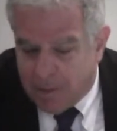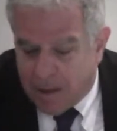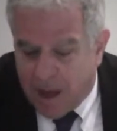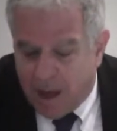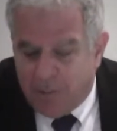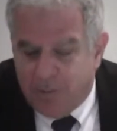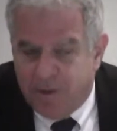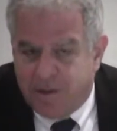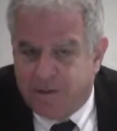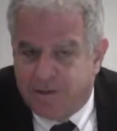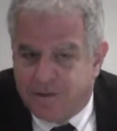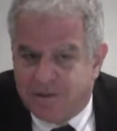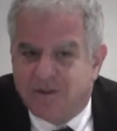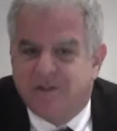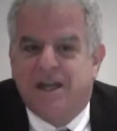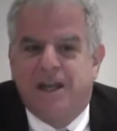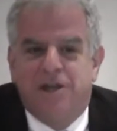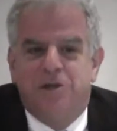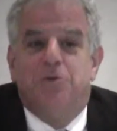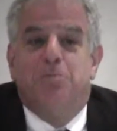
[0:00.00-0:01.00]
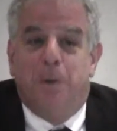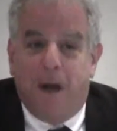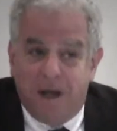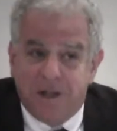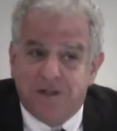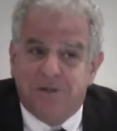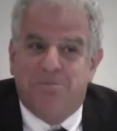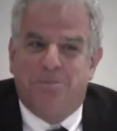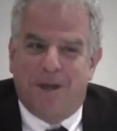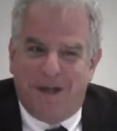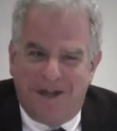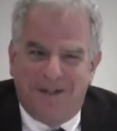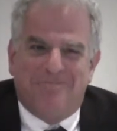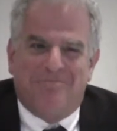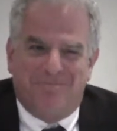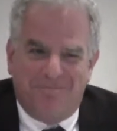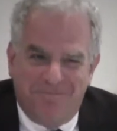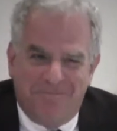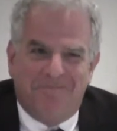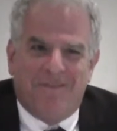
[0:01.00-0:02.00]
I wouldn't say you must, but
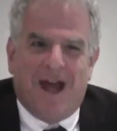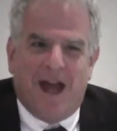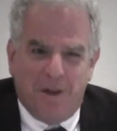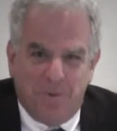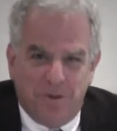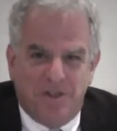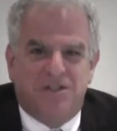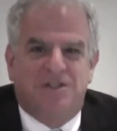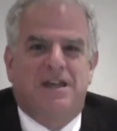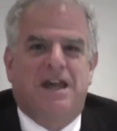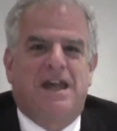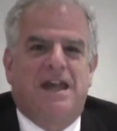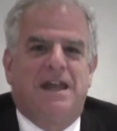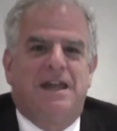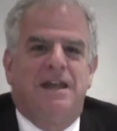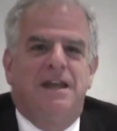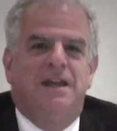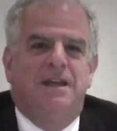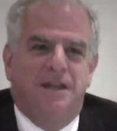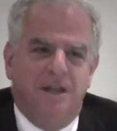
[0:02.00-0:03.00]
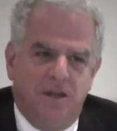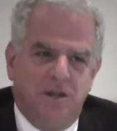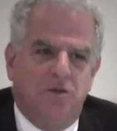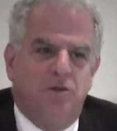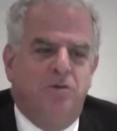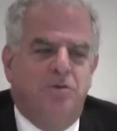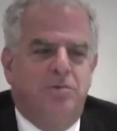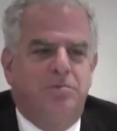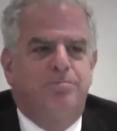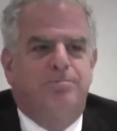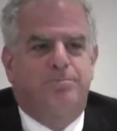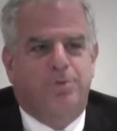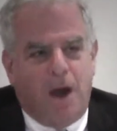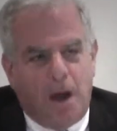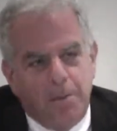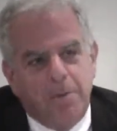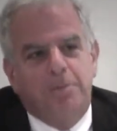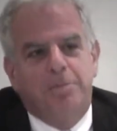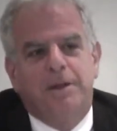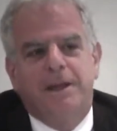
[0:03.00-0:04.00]
I would say you
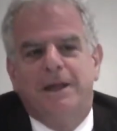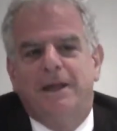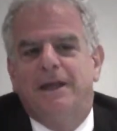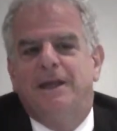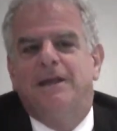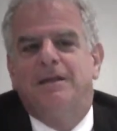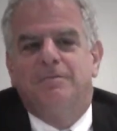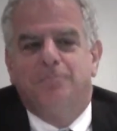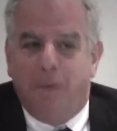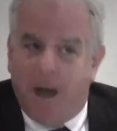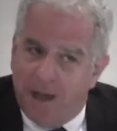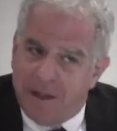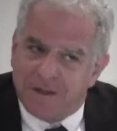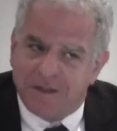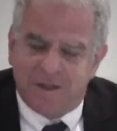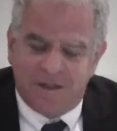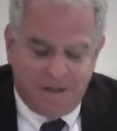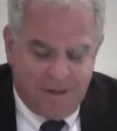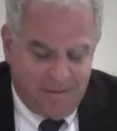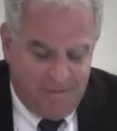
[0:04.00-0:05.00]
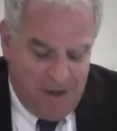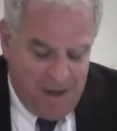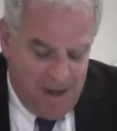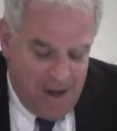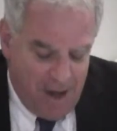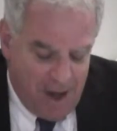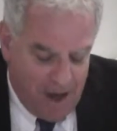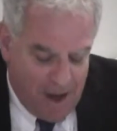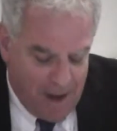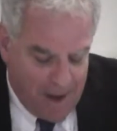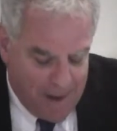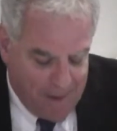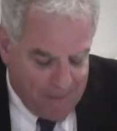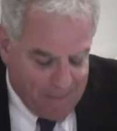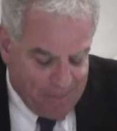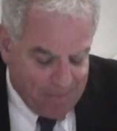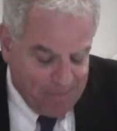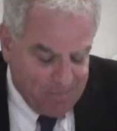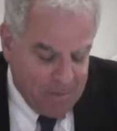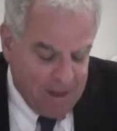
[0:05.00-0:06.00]
probably must.
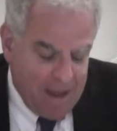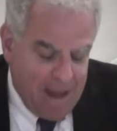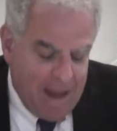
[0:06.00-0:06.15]
Because